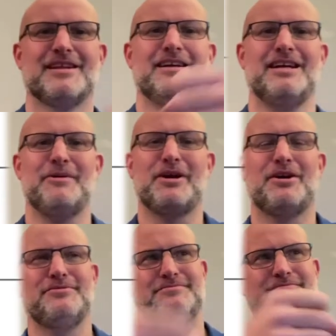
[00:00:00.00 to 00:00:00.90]
Here we
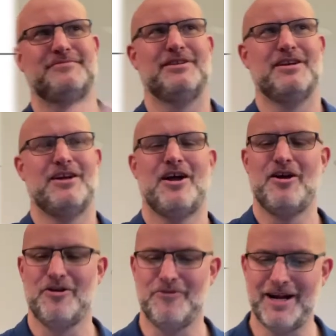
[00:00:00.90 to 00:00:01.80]
go.
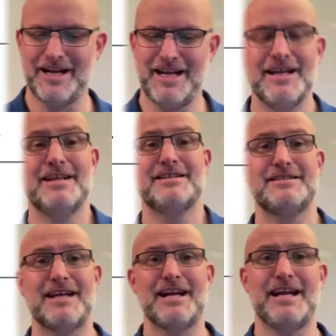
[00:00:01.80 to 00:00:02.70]
Ready,
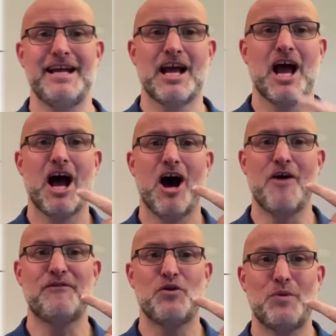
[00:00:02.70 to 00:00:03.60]
steady,
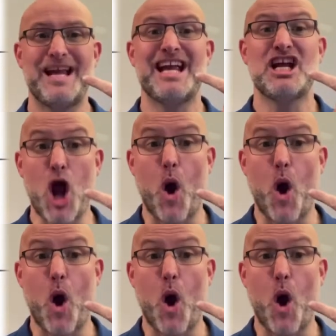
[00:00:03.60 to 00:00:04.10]
off we go.